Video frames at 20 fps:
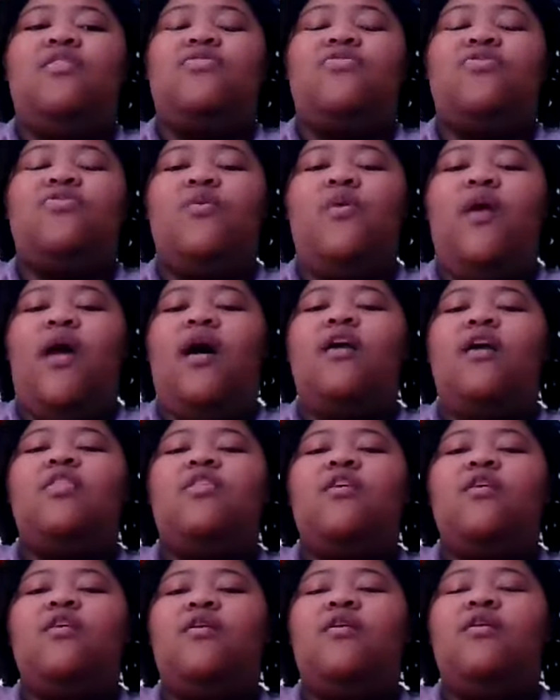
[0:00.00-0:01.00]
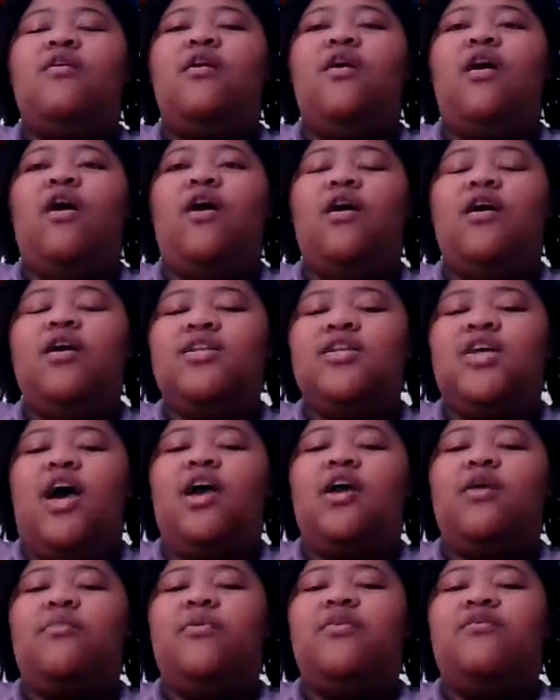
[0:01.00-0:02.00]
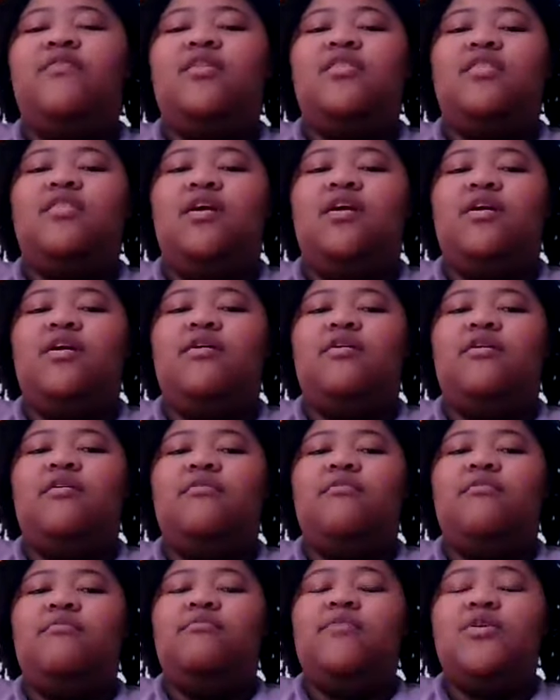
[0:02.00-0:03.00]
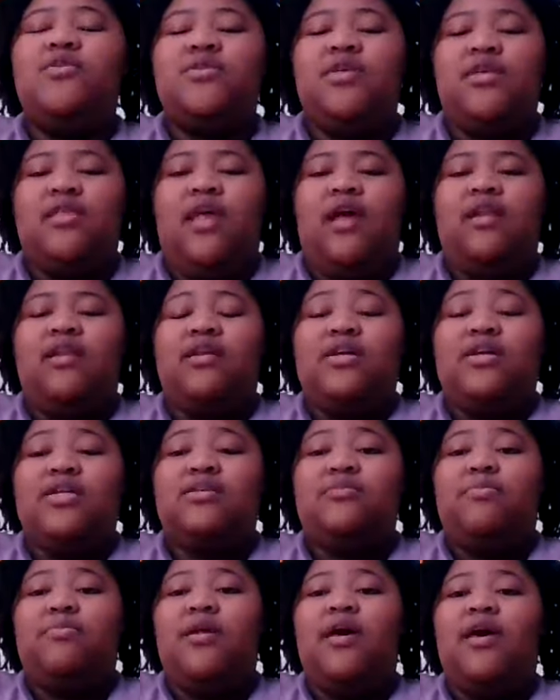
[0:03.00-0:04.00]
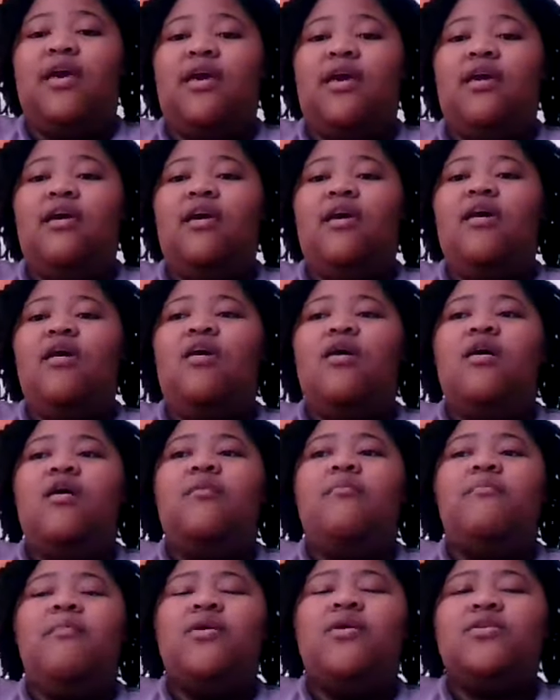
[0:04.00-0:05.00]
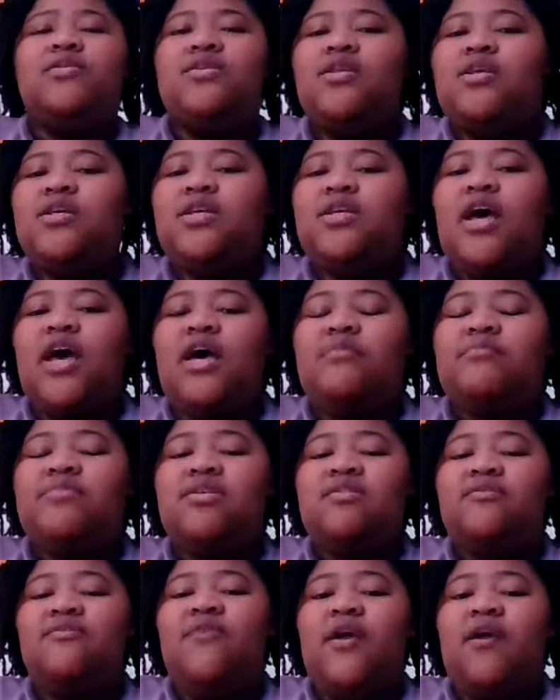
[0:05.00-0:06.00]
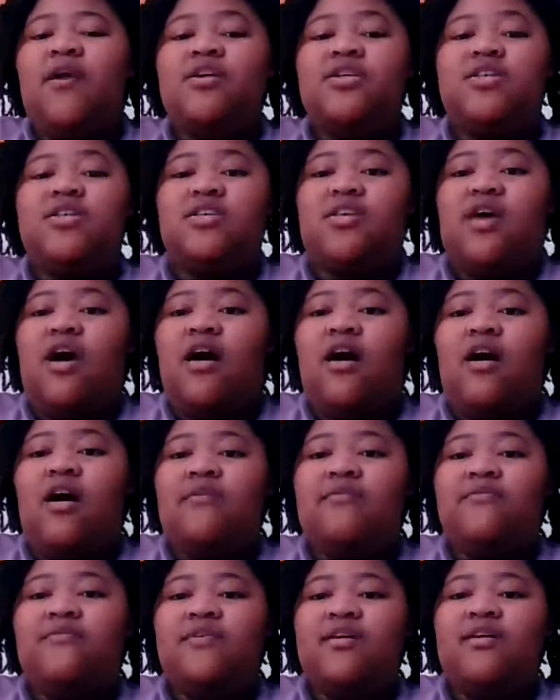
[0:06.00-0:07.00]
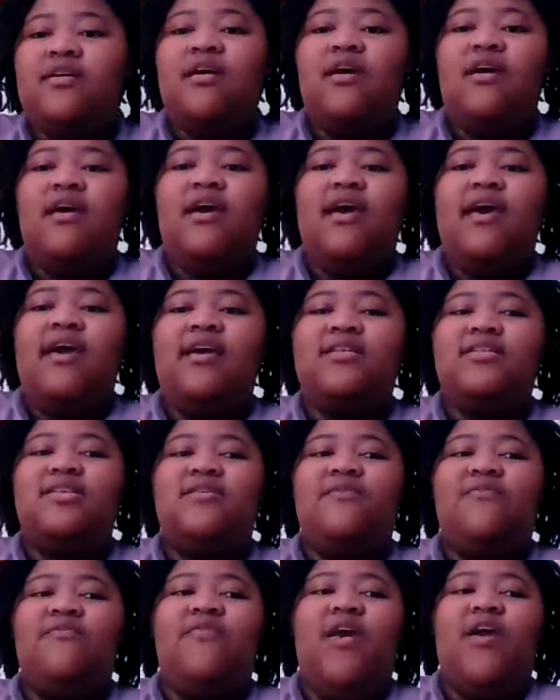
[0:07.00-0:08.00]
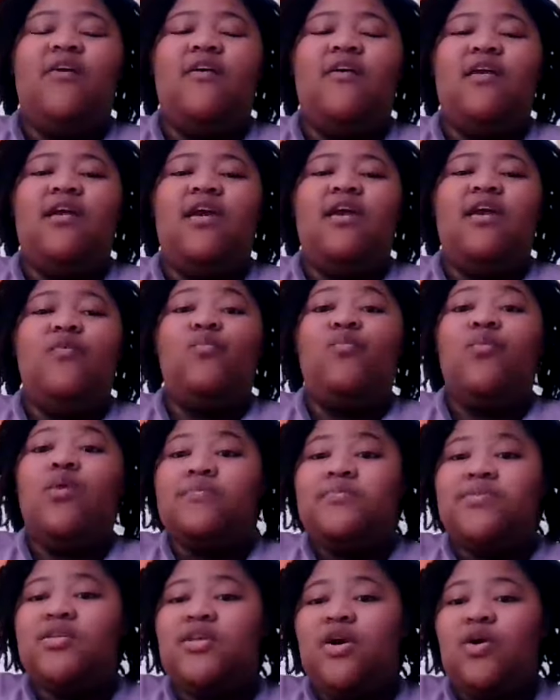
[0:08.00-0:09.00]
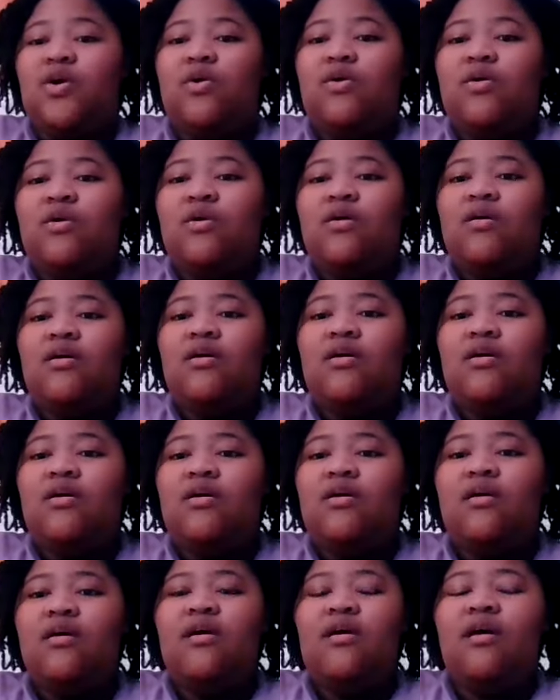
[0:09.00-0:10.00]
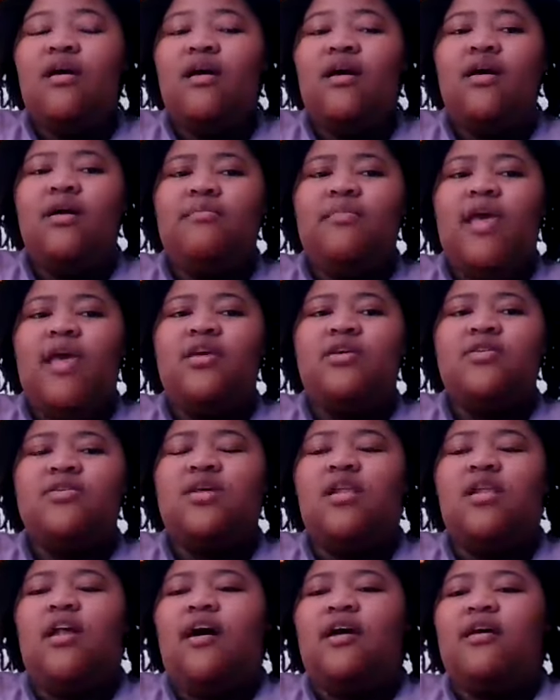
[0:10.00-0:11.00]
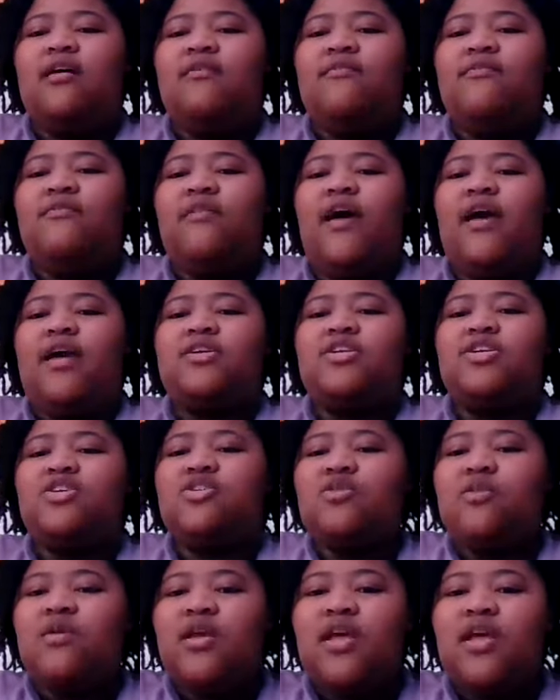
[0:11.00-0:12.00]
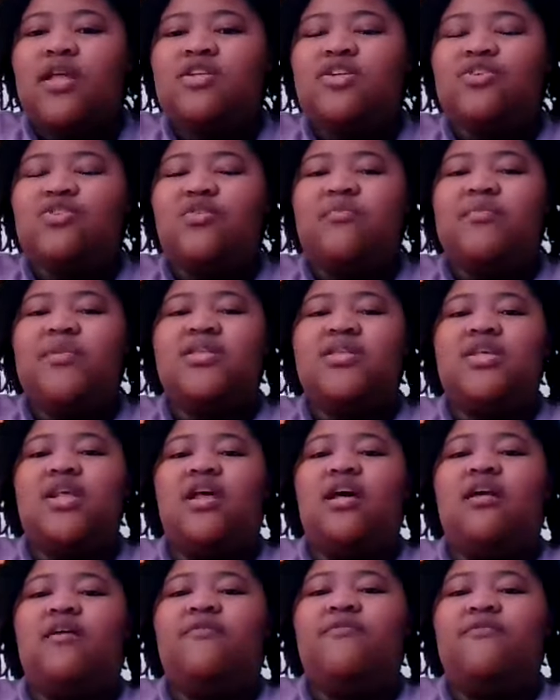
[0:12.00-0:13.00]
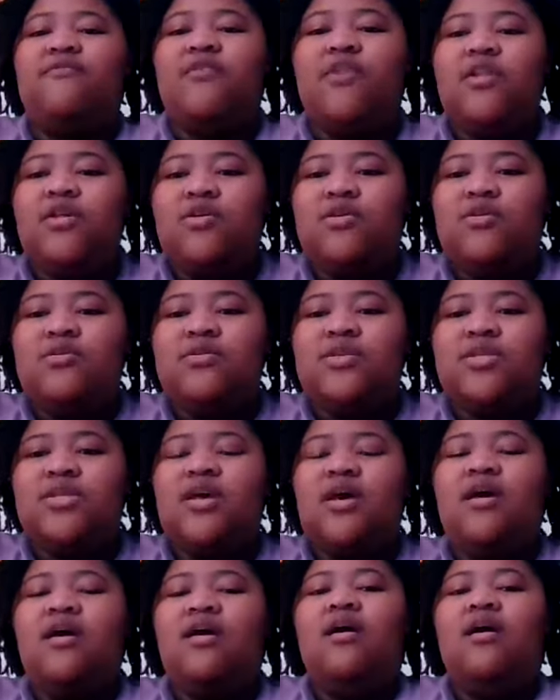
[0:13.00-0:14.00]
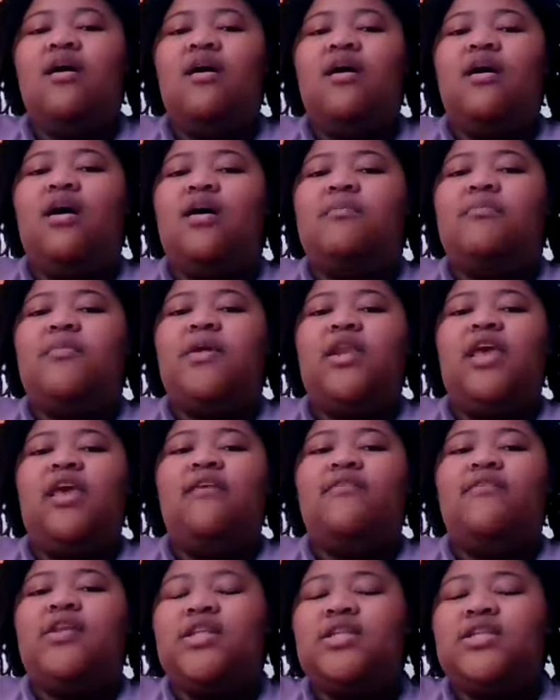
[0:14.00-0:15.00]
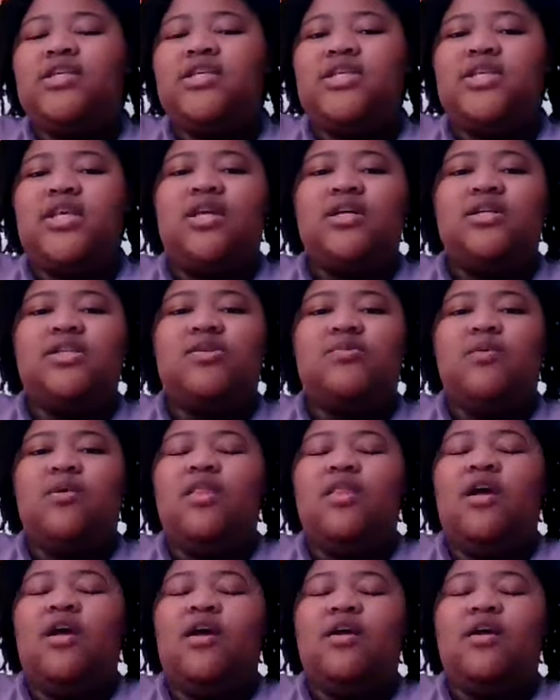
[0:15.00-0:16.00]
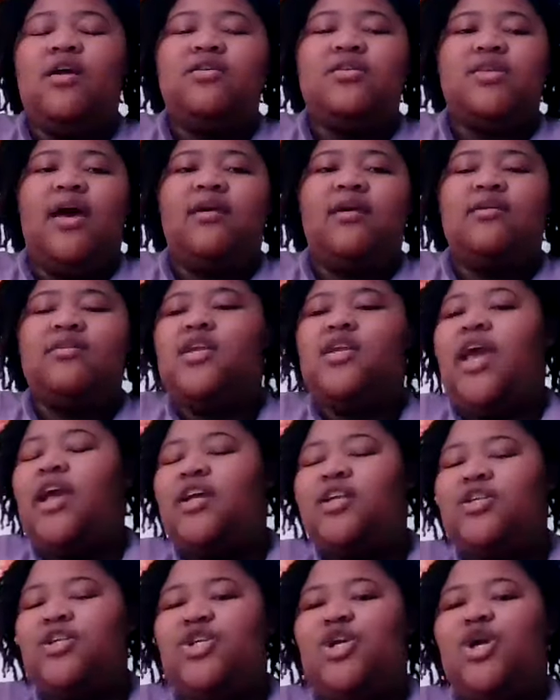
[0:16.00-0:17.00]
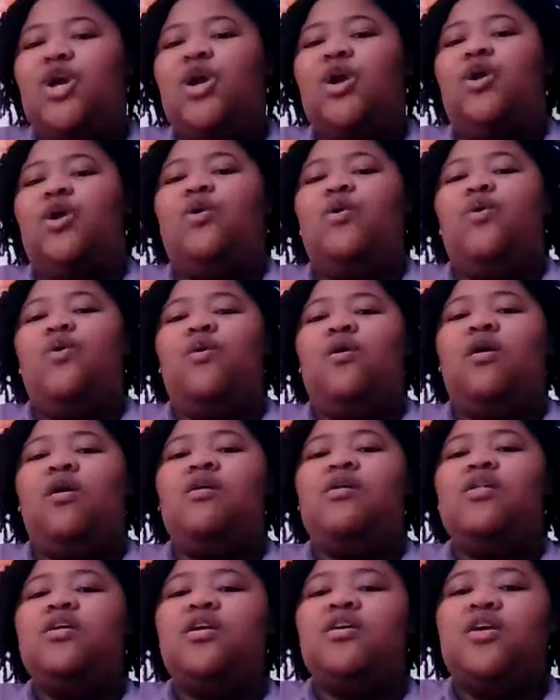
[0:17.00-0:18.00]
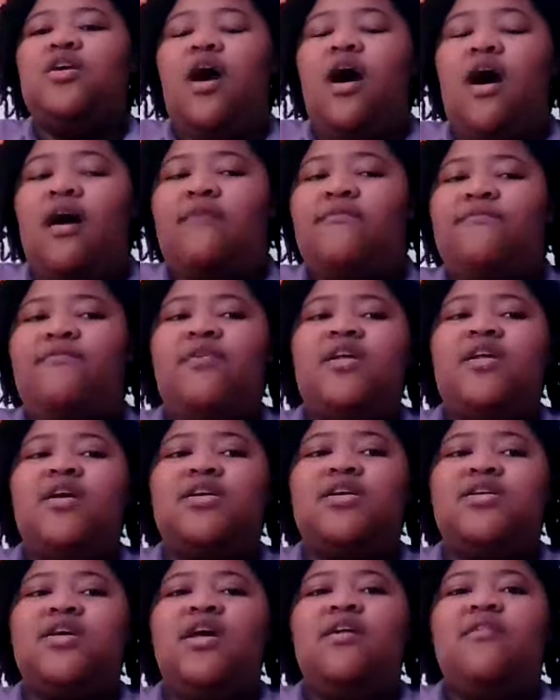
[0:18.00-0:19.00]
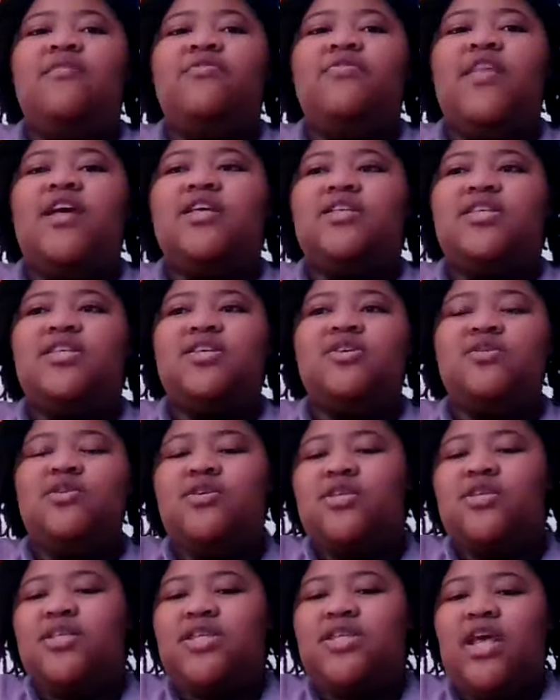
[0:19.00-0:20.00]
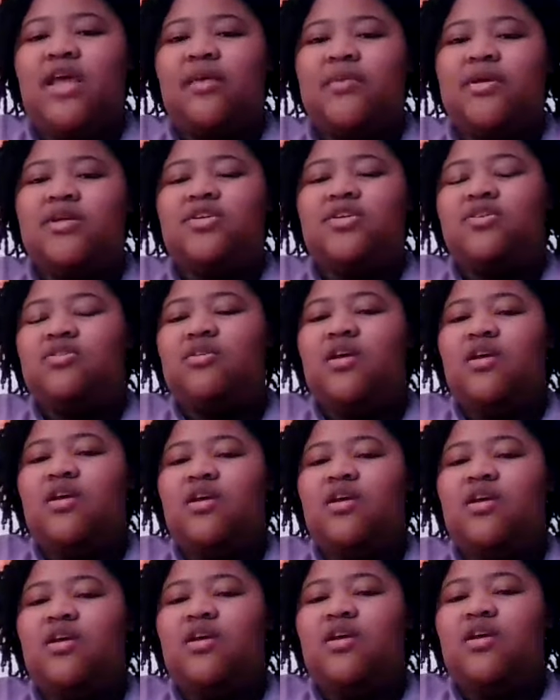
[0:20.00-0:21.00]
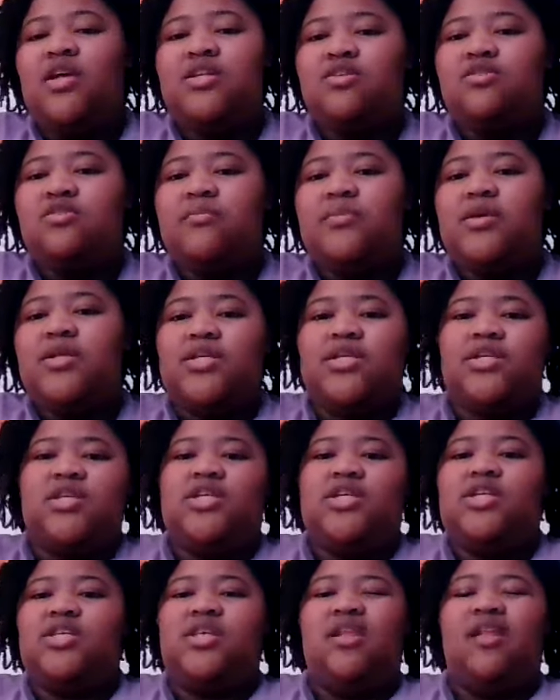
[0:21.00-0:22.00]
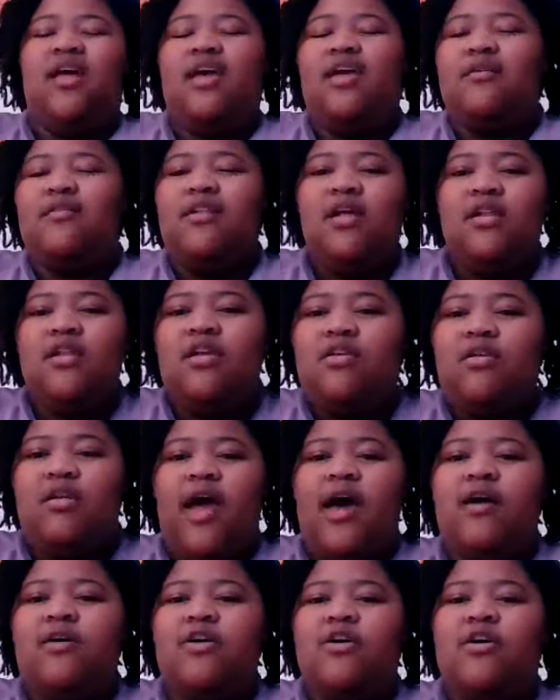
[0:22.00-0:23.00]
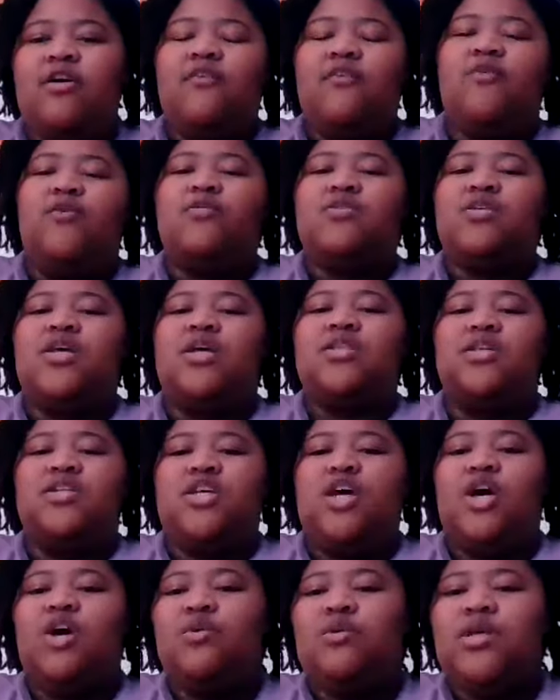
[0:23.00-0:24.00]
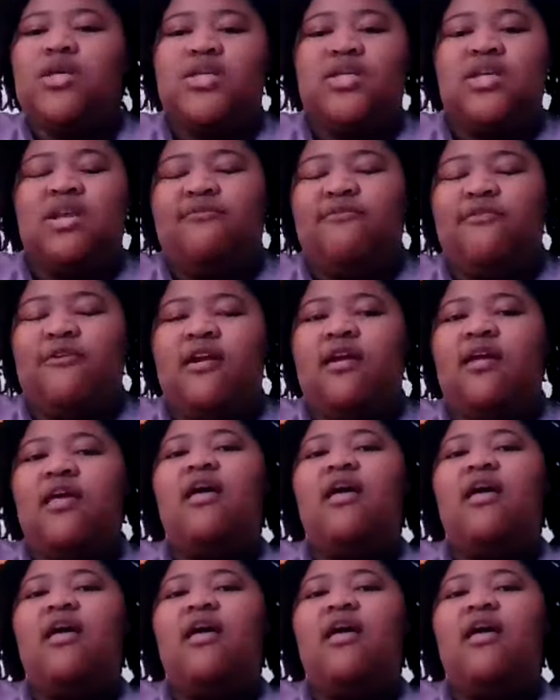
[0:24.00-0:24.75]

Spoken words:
throughout the entire movie, the music that does play most of the time is very soft. It's very whimsical. They use a lot of like string instruments, a lot of flutes, and even in the scenes when there's like danger or conflict, they still use the same instruments. It's just like a little louder, and of course, like the tone is different.